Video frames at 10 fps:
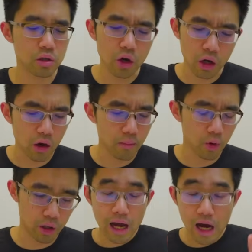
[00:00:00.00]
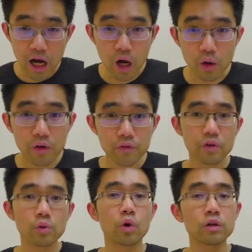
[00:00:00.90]
not a lot more.
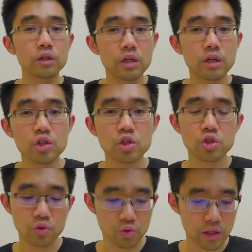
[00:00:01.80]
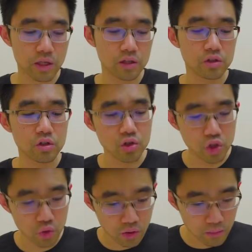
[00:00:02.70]
However, one issue is
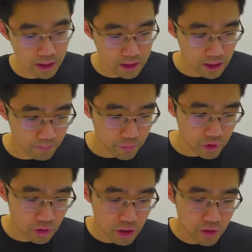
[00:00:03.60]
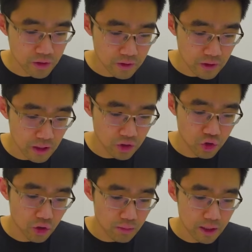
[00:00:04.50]
durability. So here it says its
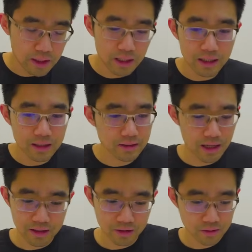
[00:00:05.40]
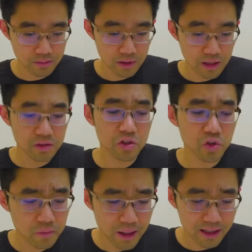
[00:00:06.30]
durability isn't
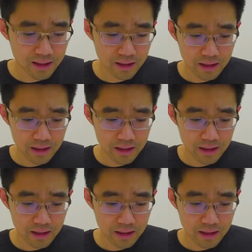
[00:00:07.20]
too bad,